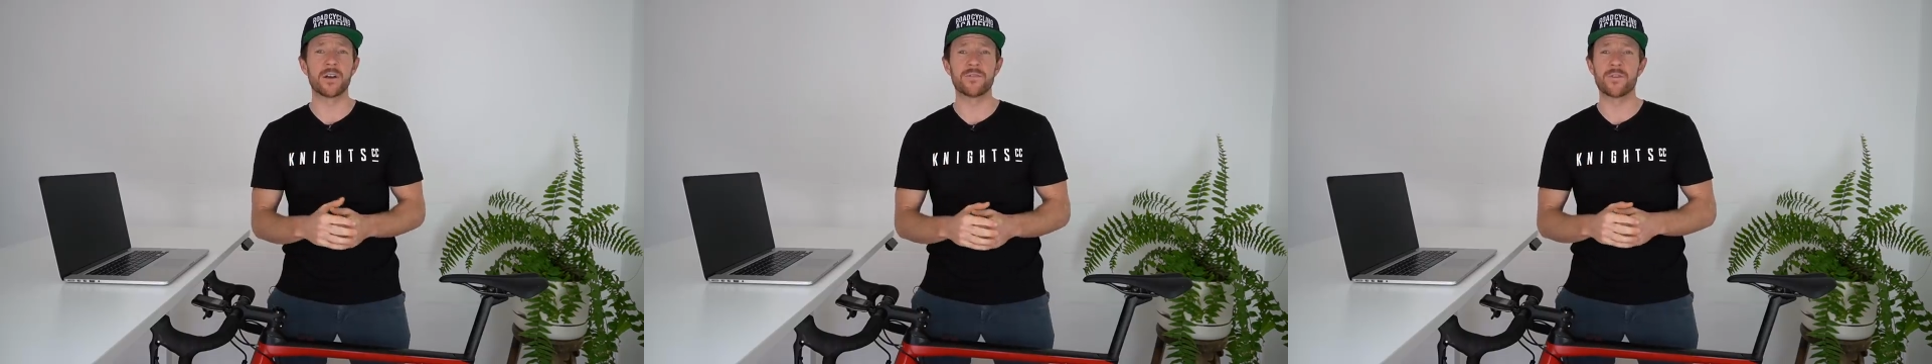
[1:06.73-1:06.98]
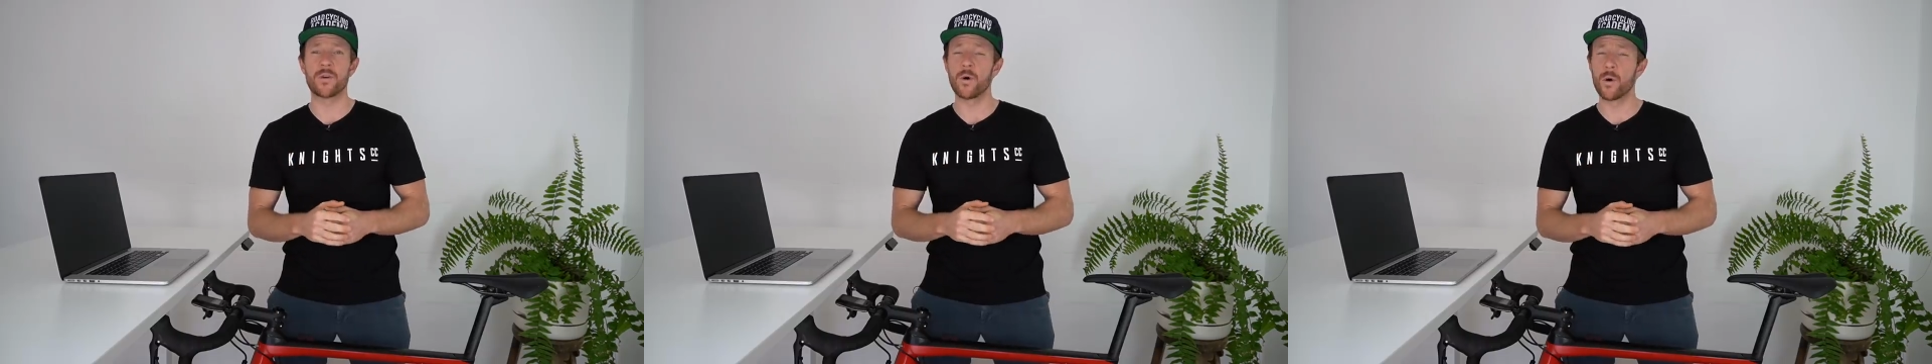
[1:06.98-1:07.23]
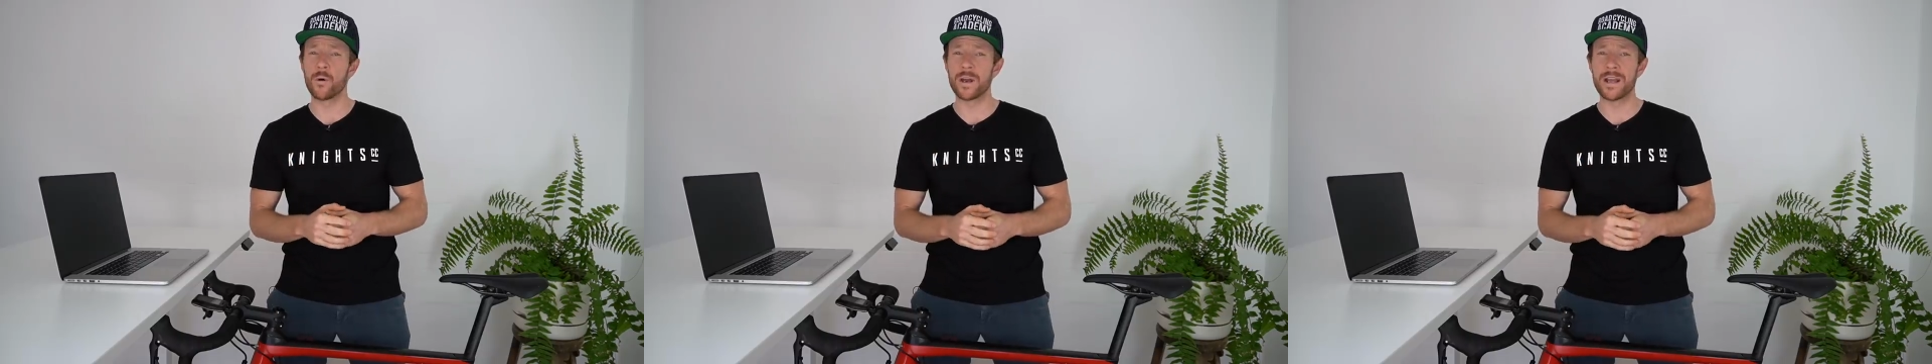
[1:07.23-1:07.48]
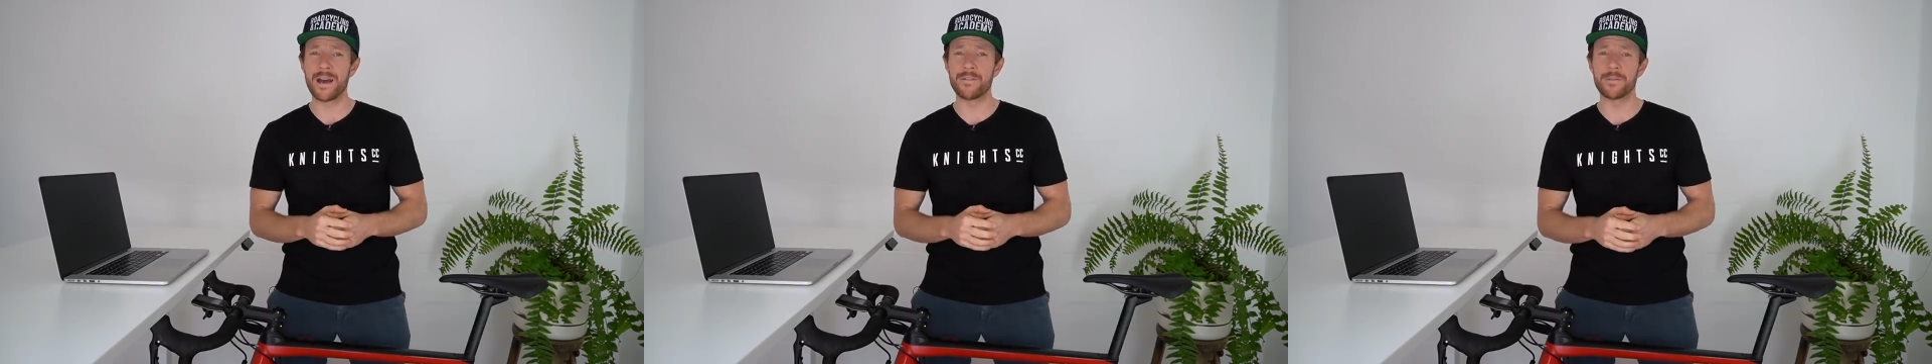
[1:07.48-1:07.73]
And if you
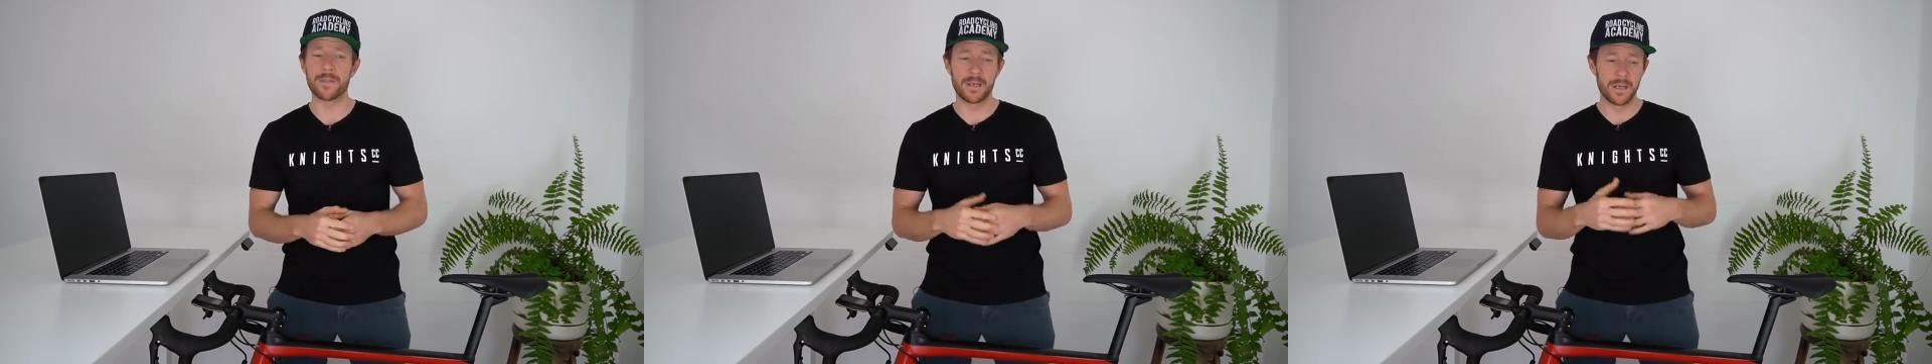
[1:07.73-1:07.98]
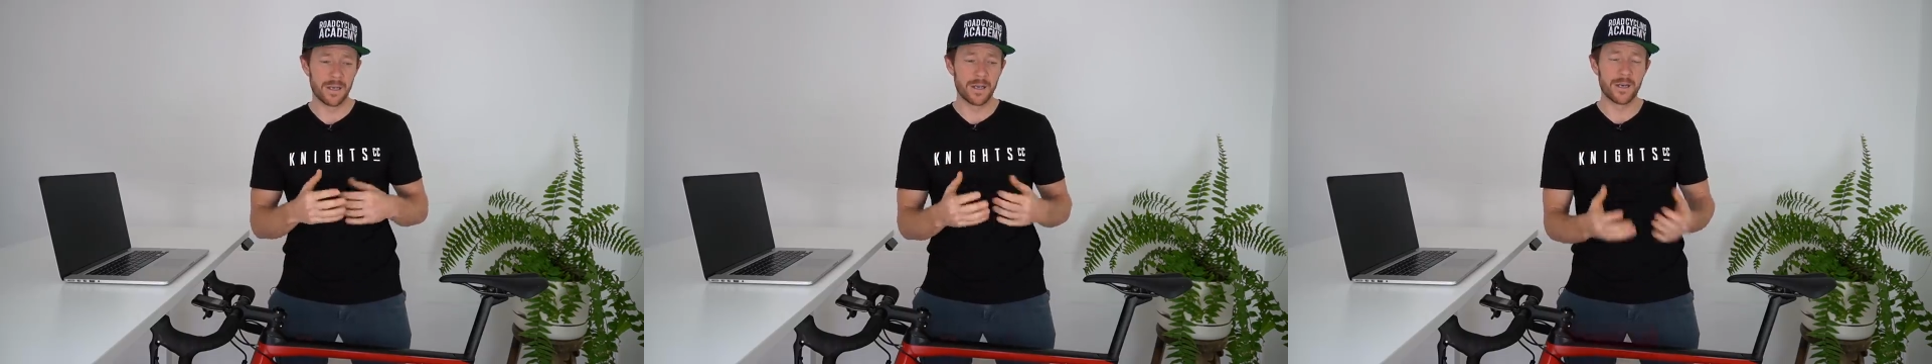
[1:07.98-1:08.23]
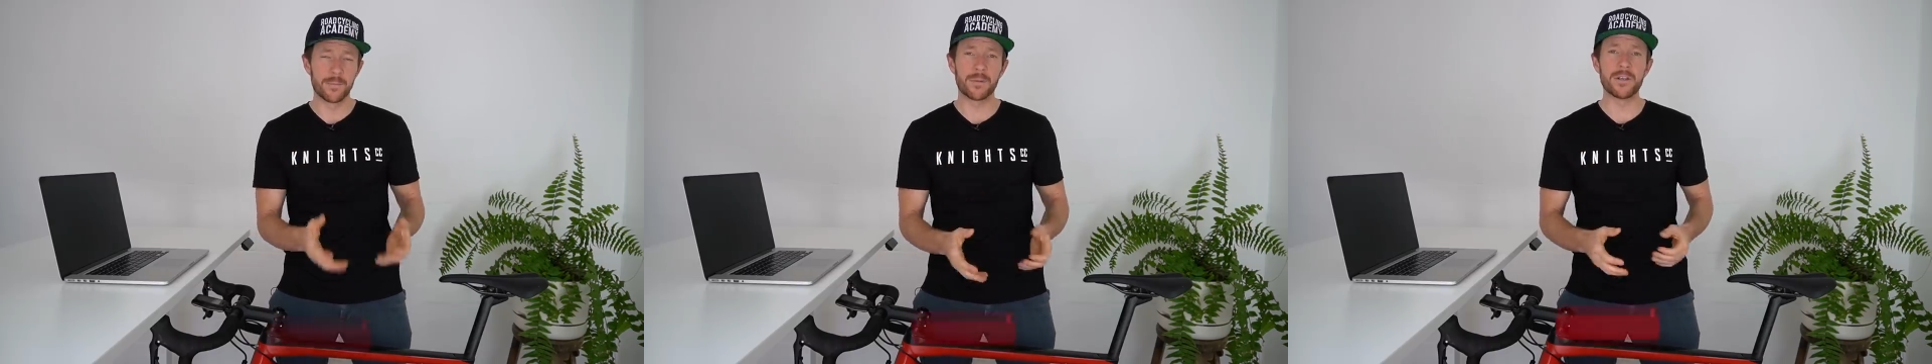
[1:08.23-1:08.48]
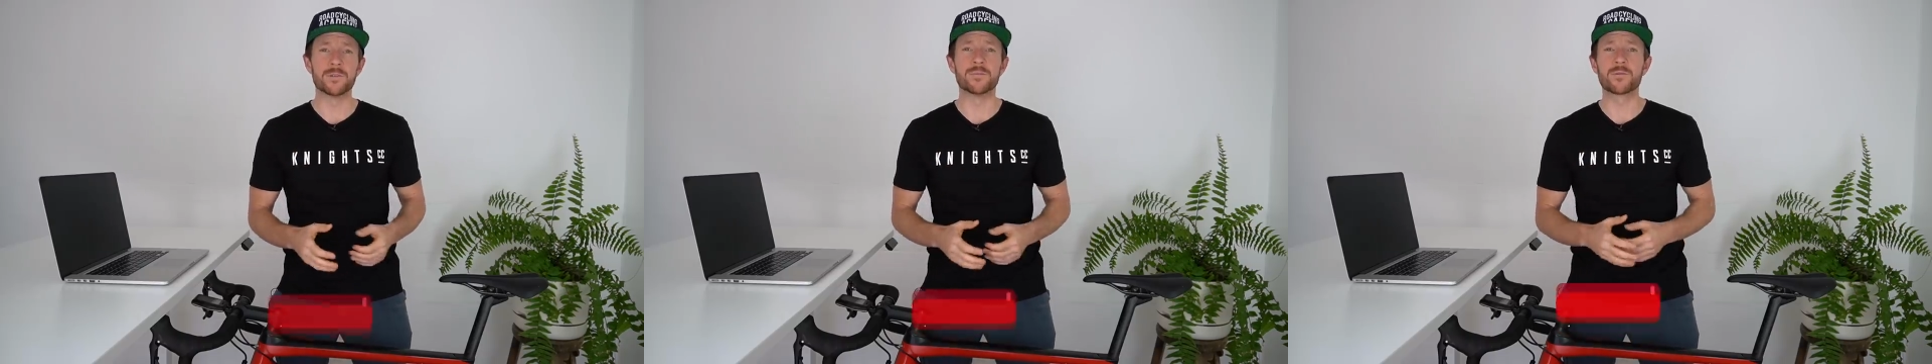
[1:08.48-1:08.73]
already haven't,
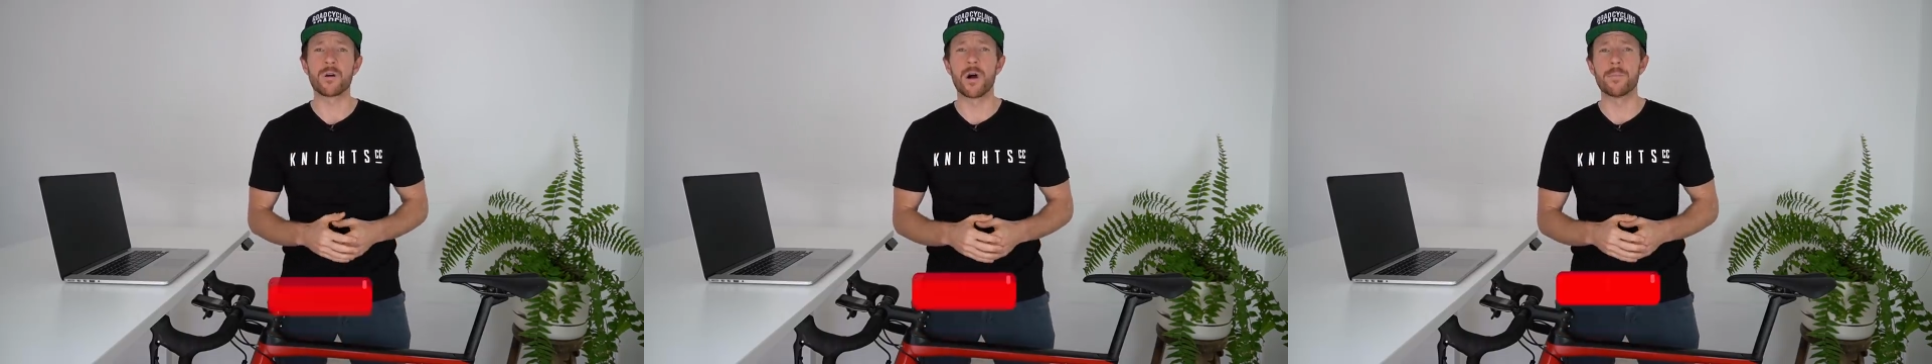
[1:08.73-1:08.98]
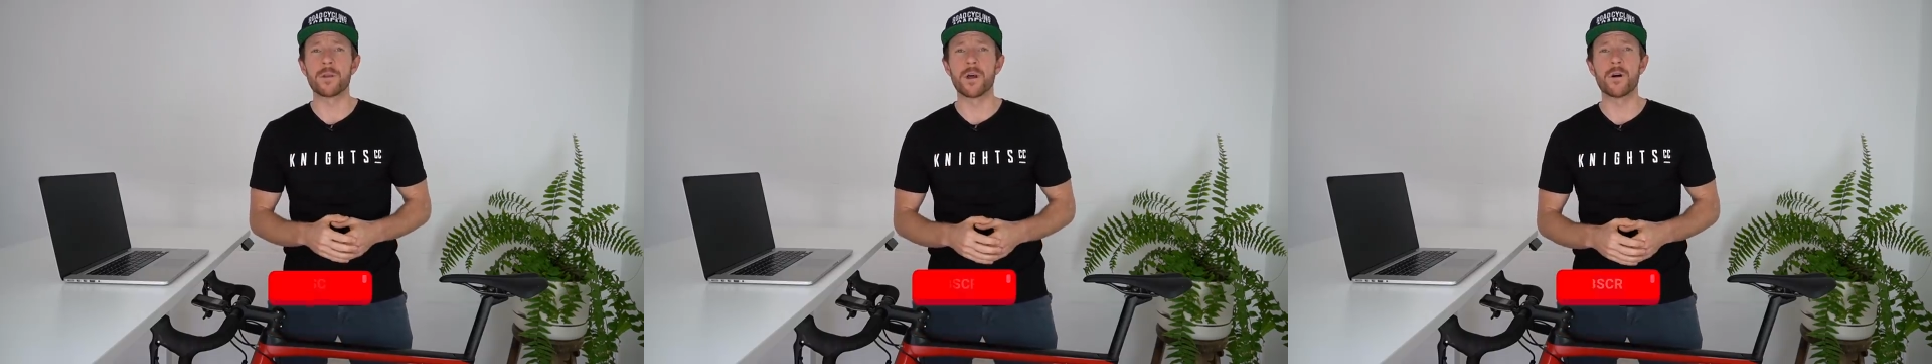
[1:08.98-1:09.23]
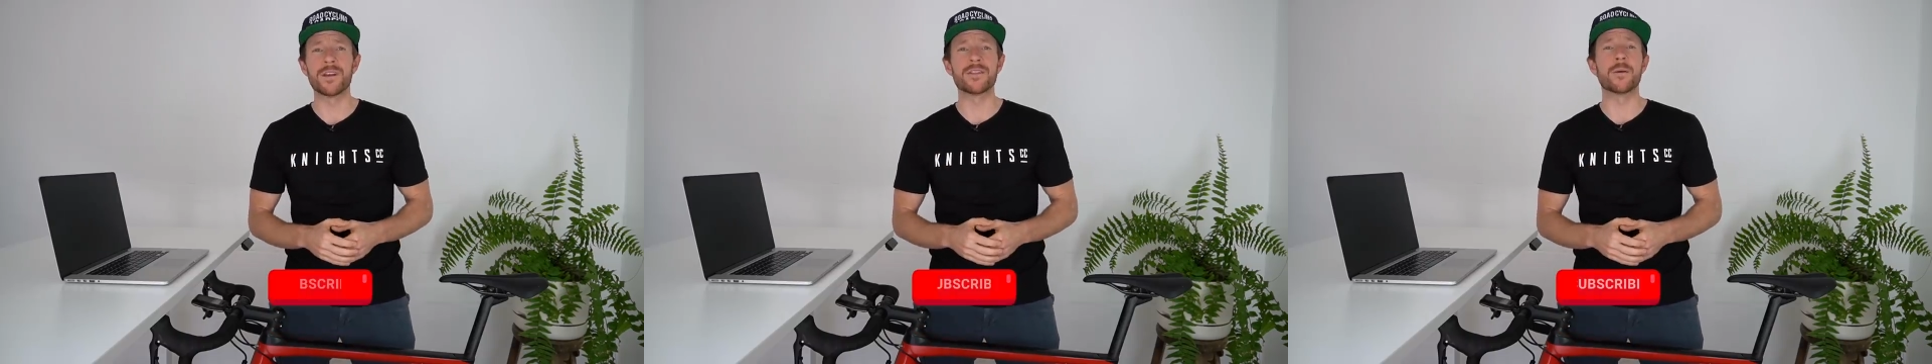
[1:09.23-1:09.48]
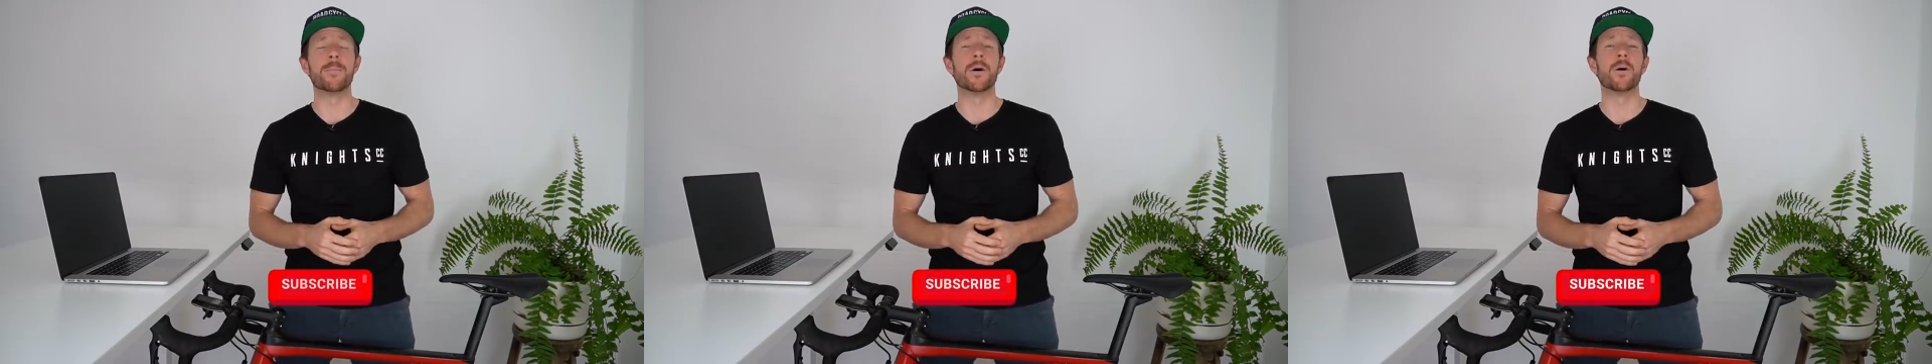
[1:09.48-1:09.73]
please subscribe below and
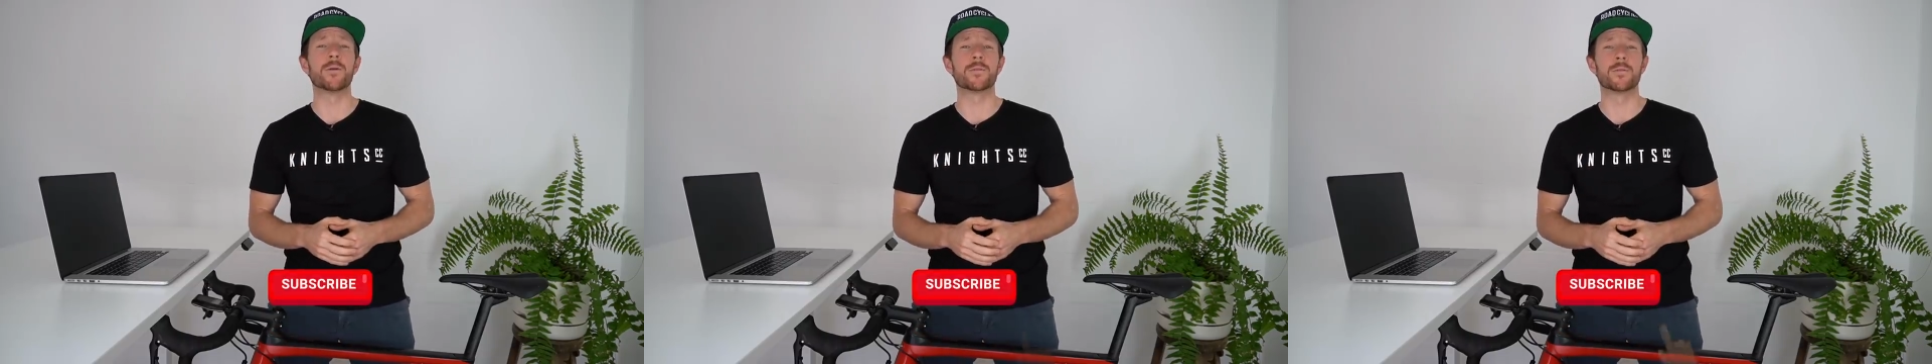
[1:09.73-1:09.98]
hit the bell